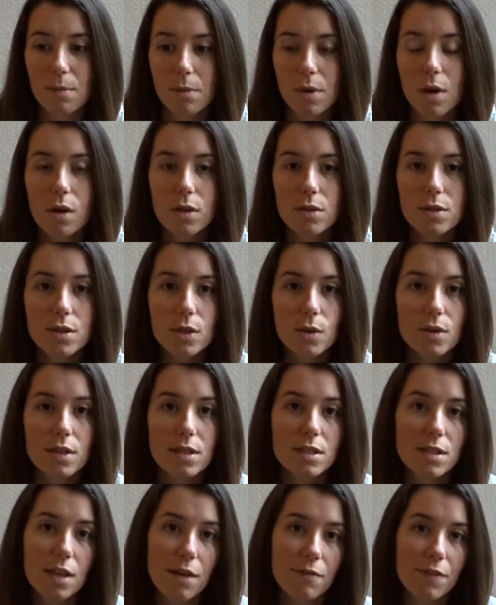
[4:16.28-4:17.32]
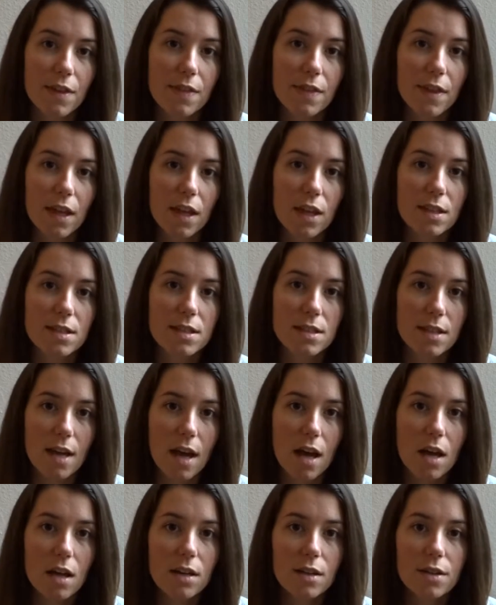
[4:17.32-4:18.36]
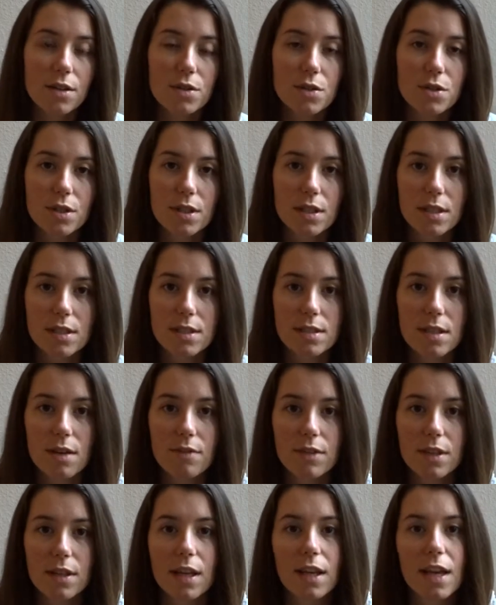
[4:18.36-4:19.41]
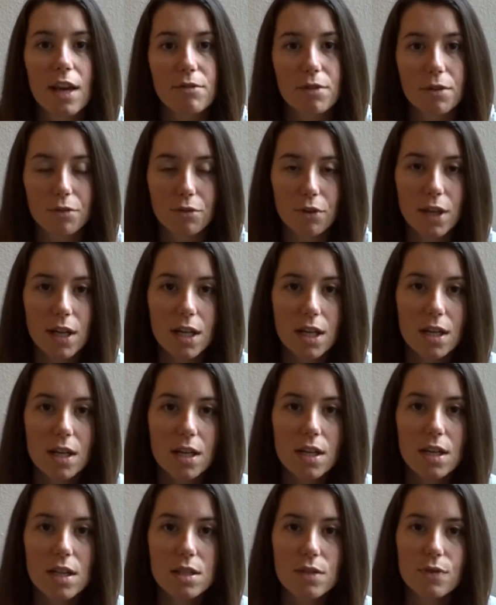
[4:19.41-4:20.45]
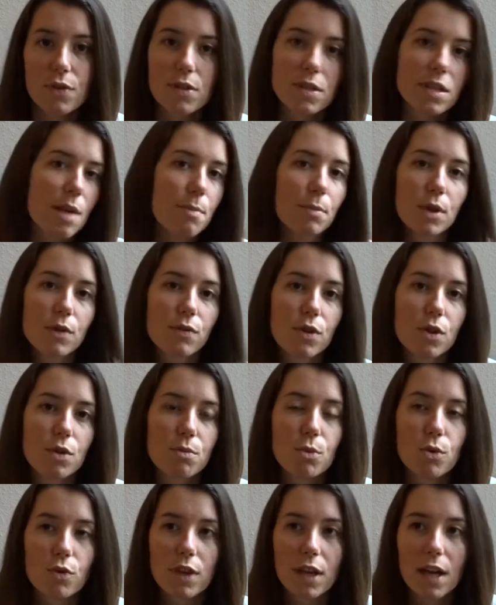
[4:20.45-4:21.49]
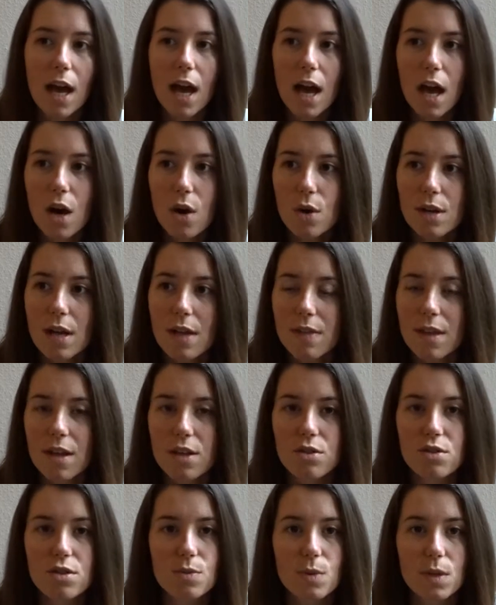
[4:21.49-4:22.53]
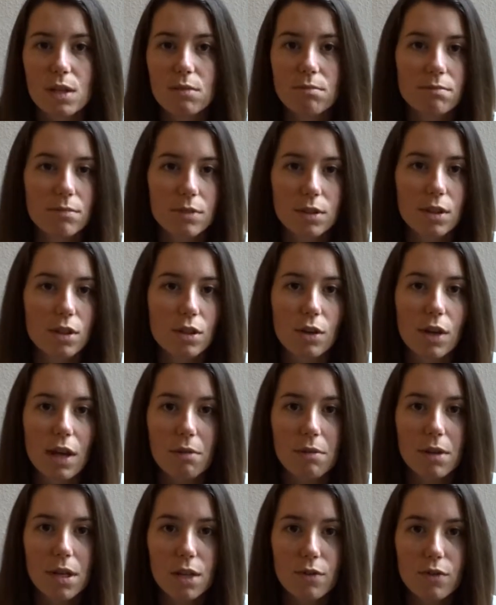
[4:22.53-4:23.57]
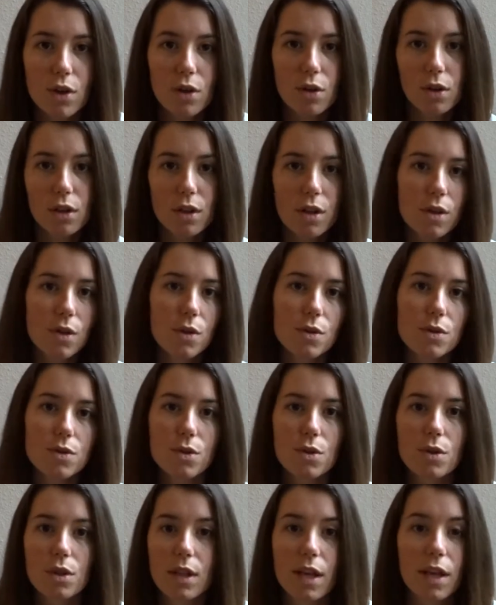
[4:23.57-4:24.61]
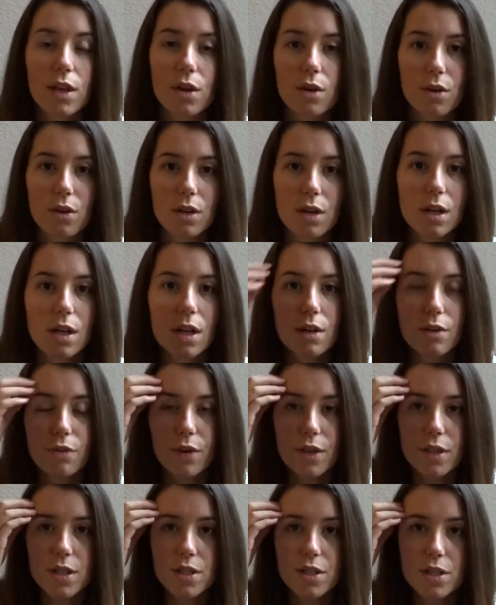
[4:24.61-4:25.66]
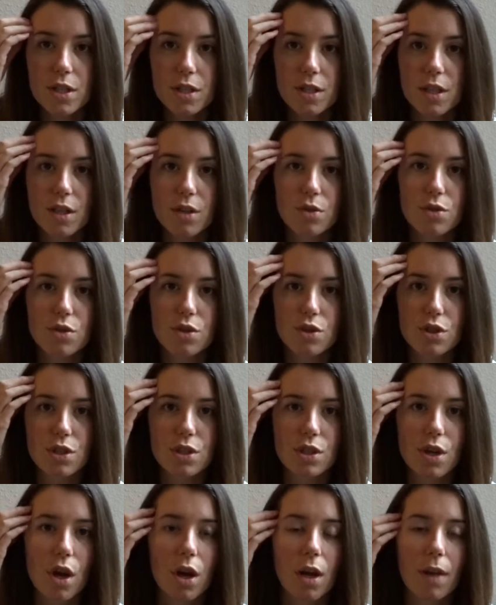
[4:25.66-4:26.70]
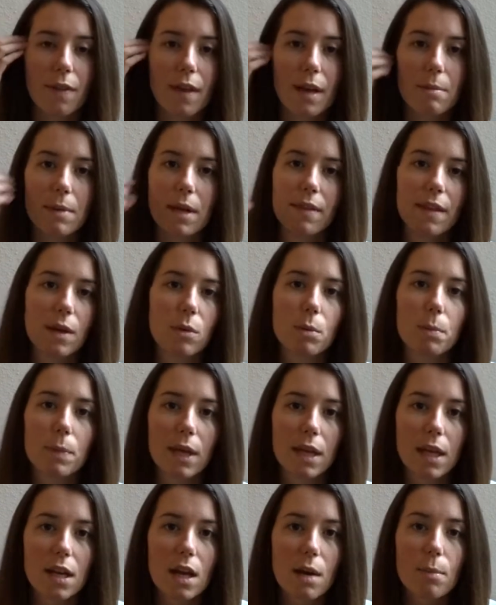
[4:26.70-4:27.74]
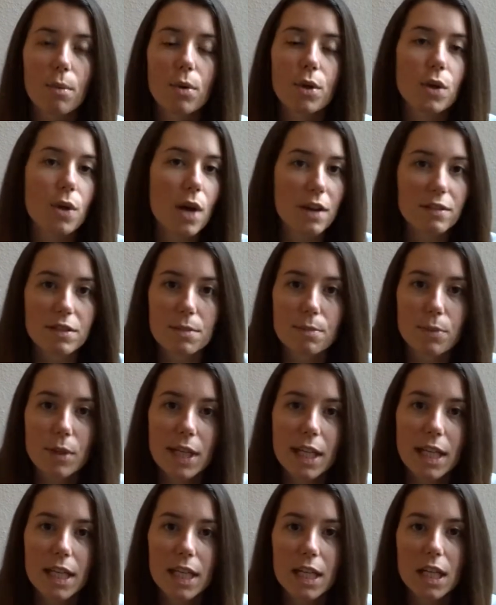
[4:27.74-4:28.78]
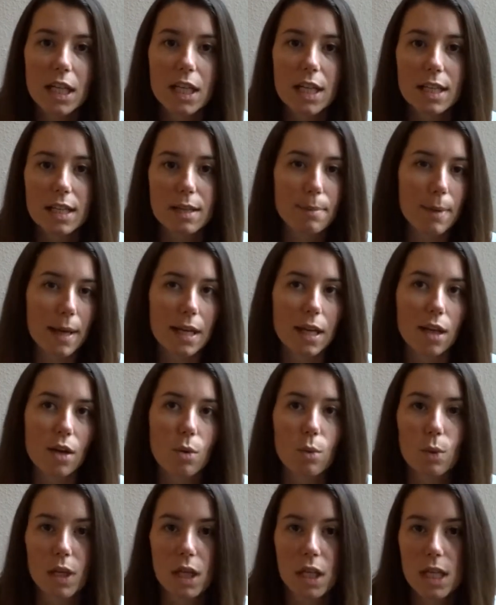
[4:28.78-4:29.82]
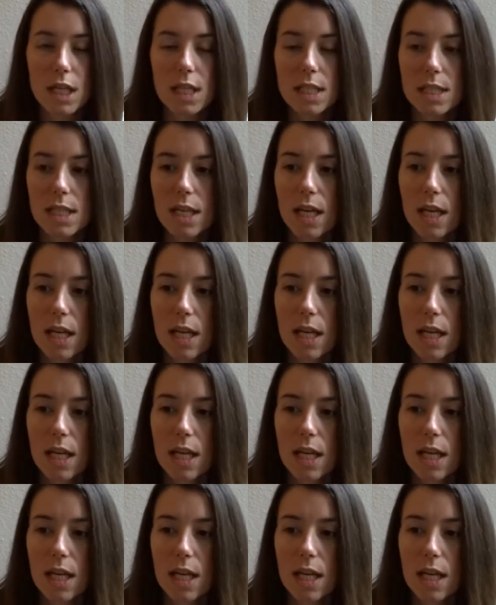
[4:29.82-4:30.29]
Also the stuff that they sell are usually stuff that they get for free. So for example, if you're moving out and then you just want to, you know, get rid of your clothes or like your furniture, then you should just call them and they will pick it up, or you have to bring it depending on what it is.